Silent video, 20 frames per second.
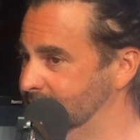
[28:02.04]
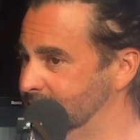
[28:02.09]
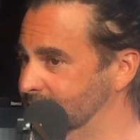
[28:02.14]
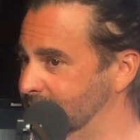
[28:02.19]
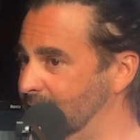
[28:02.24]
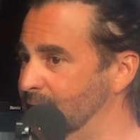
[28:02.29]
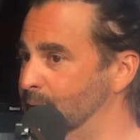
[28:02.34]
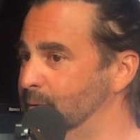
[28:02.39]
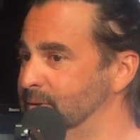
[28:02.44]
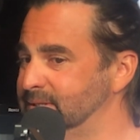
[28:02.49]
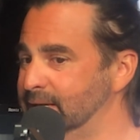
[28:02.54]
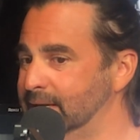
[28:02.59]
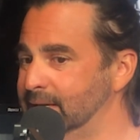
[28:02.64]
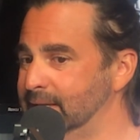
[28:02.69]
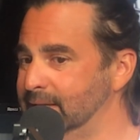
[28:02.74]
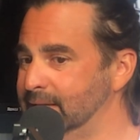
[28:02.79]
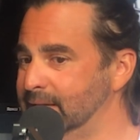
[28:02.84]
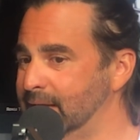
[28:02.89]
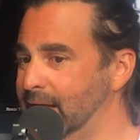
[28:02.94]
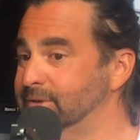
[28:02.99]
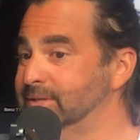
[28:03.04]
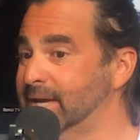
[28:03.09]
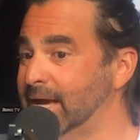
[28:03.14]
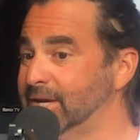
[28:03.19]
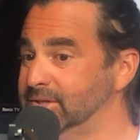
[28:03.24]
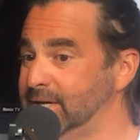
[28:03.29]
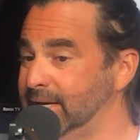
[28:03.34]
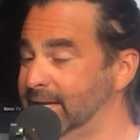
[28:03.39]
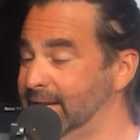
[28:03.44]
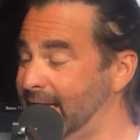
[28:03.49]
And it was
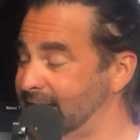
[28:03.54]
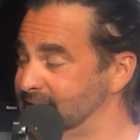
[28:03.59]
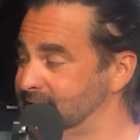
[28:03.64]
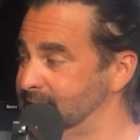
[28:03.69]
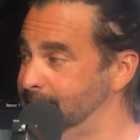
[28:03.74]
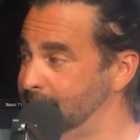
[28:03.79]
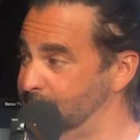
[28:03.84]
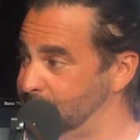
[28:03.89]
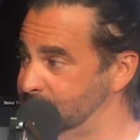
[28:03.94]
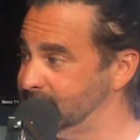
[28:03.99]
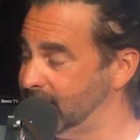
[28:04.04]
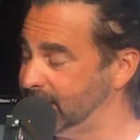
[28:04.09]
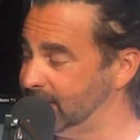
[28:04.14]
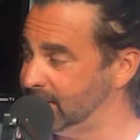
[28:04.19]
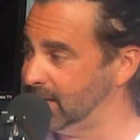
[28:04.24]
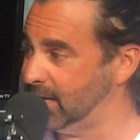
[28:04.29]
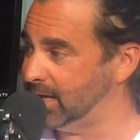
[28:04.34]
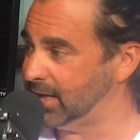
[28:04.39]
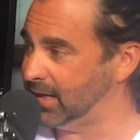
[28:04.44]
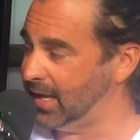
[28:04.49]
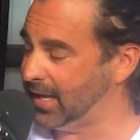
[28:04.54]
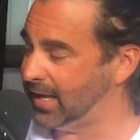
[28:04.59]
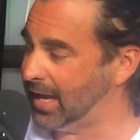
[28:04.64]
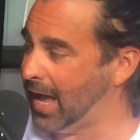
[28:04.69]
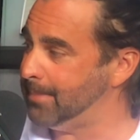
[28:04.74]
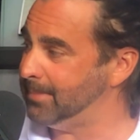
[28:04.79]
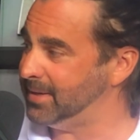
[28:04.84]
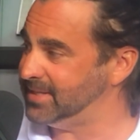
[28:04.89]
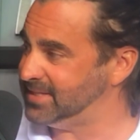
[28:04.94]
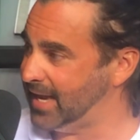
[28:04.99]
actually an SM. It was like it
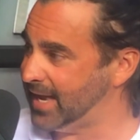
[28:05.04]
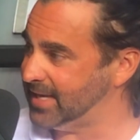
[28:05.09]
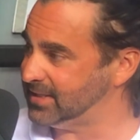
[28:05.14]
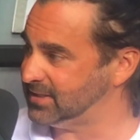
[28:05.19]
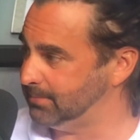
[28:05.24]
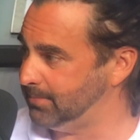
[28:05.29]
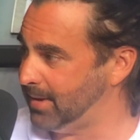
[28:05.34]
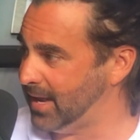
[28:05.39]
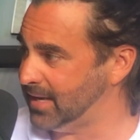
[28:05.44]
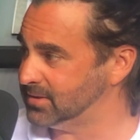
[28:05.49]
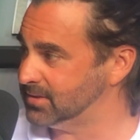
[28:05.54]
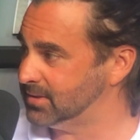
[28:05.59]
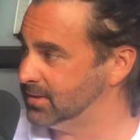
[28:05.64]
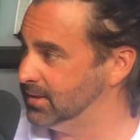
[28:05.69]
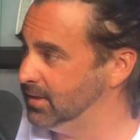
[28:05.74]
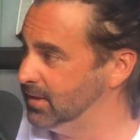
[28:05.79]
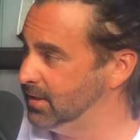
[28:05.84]
got me to SMS.